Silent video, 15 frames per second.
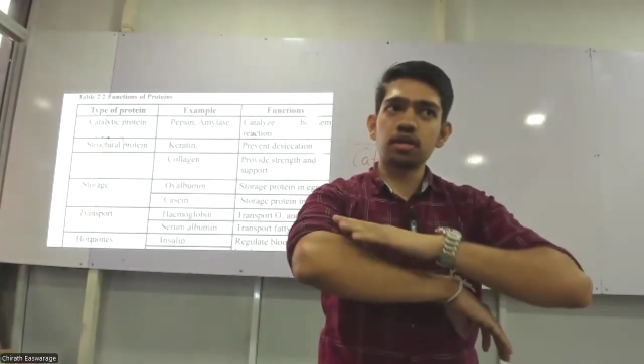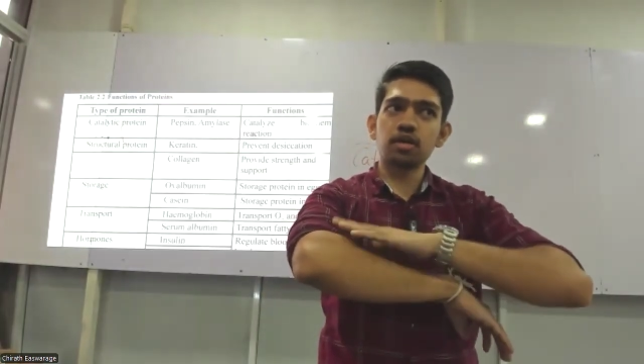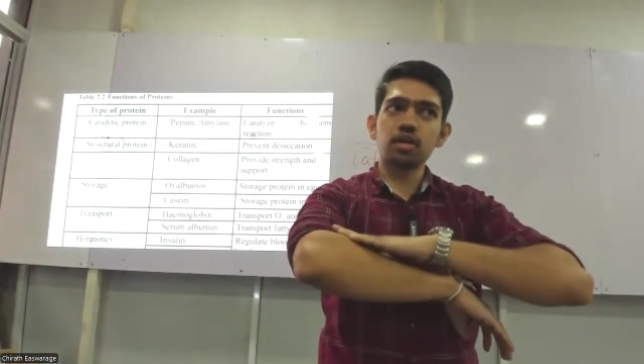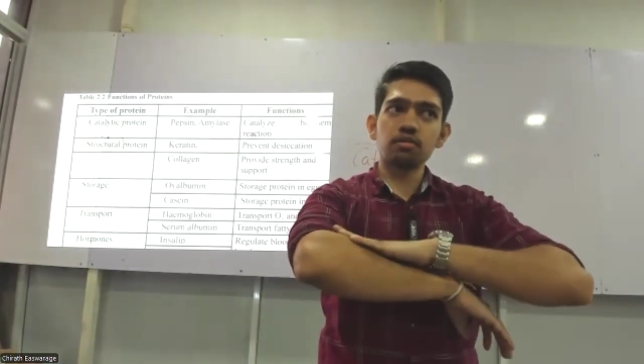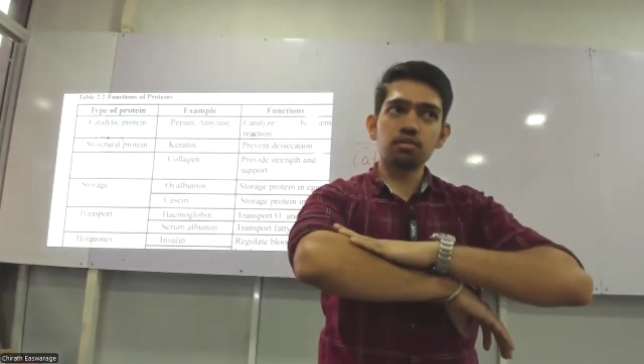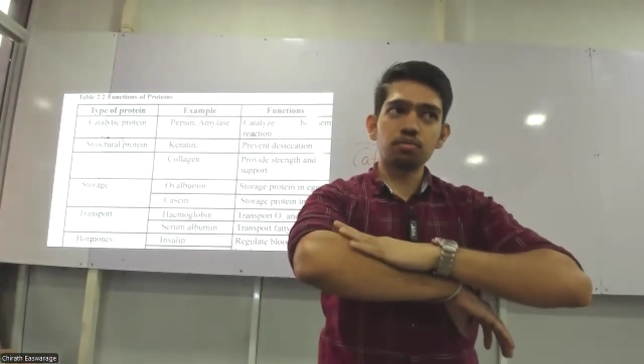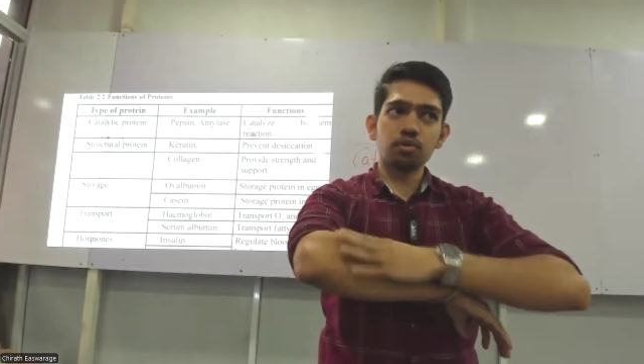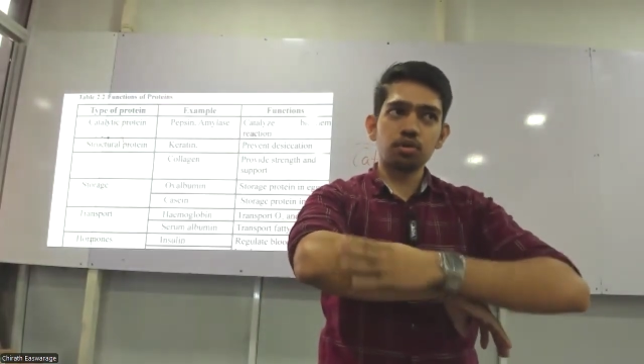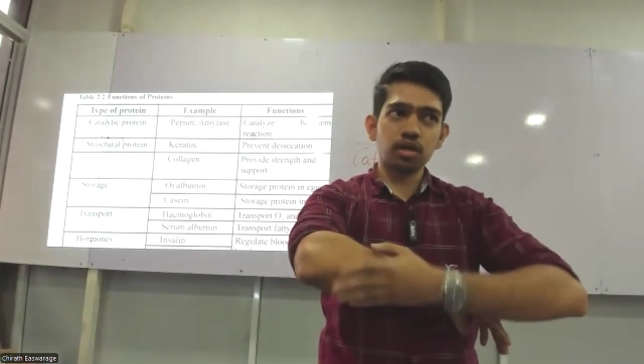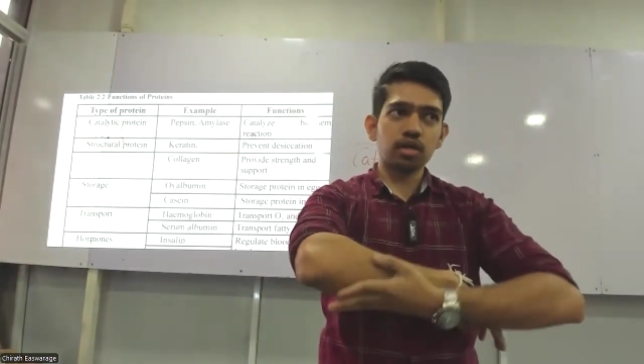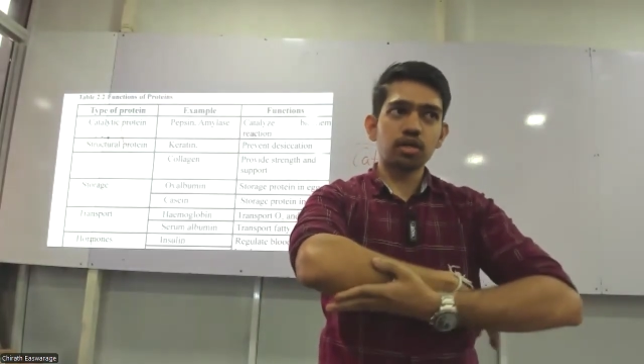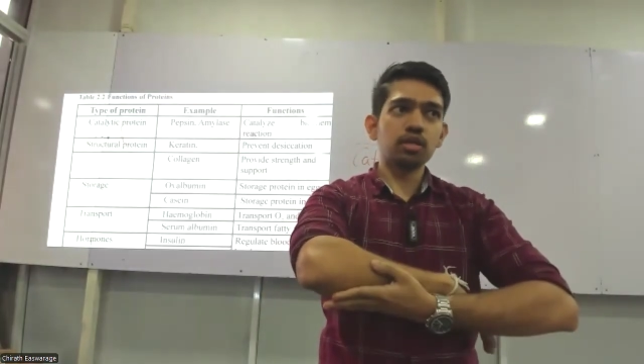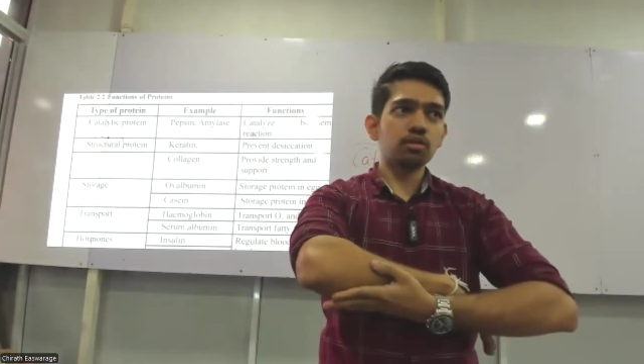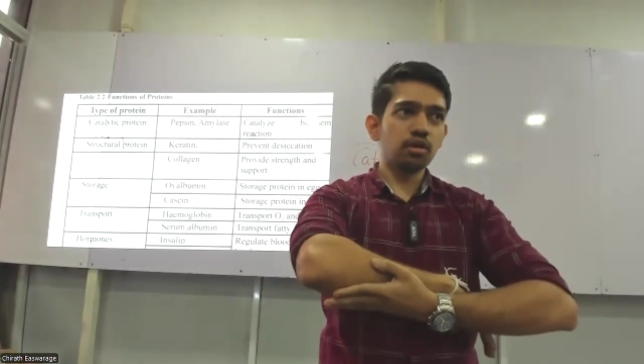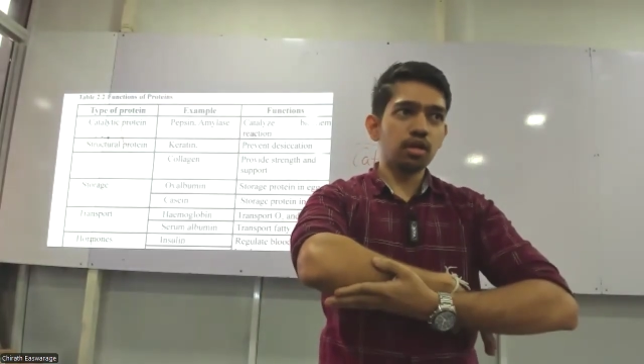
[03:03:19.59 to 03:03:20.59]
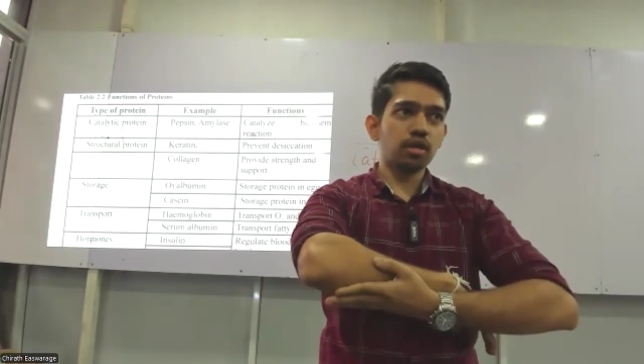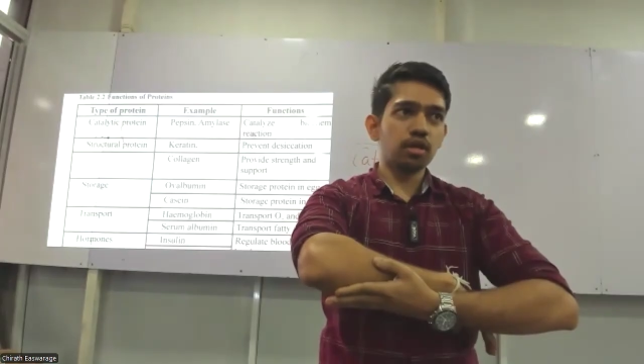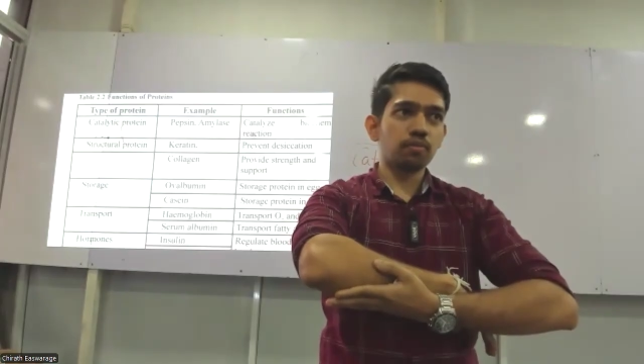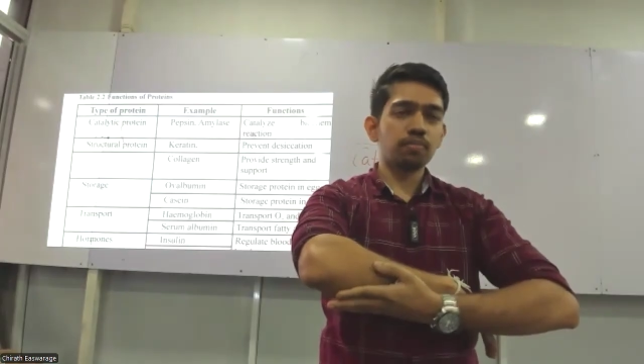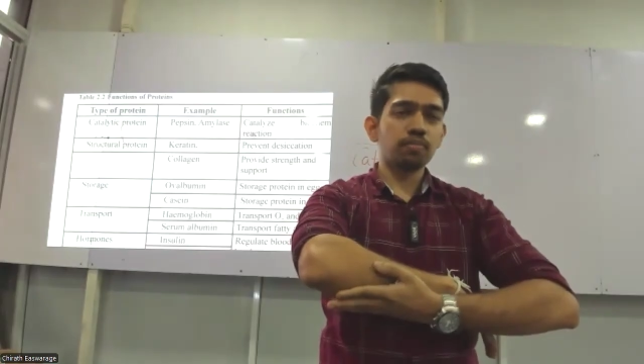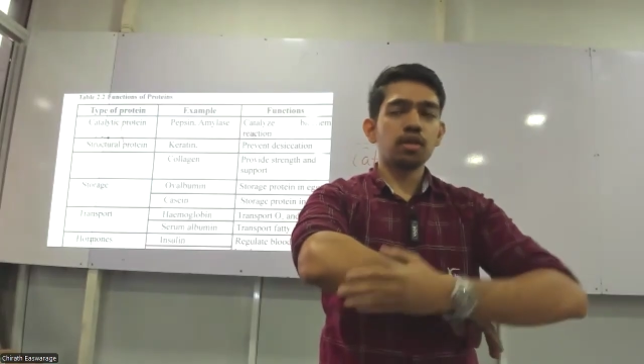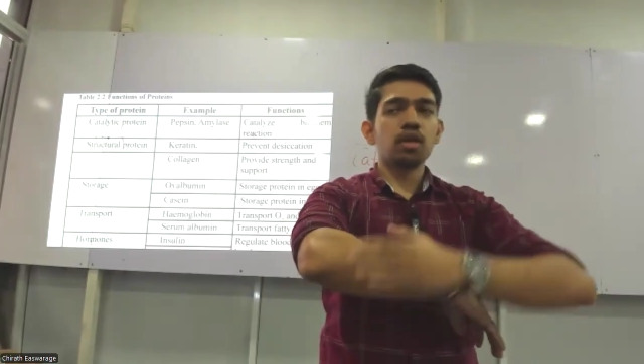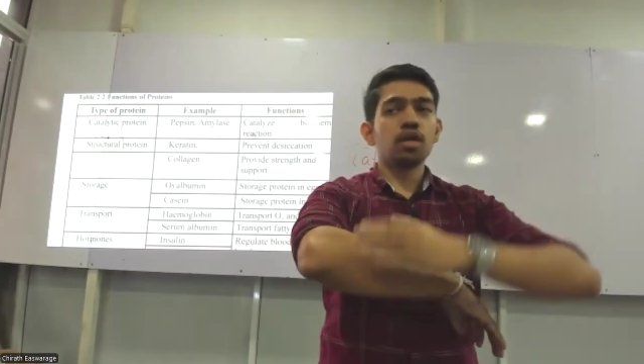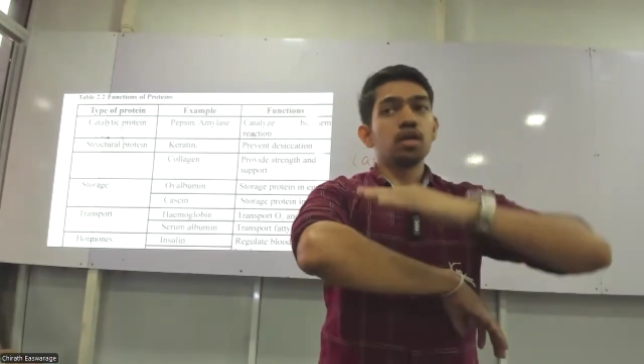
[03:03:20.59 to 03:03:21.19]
is like our protective layer.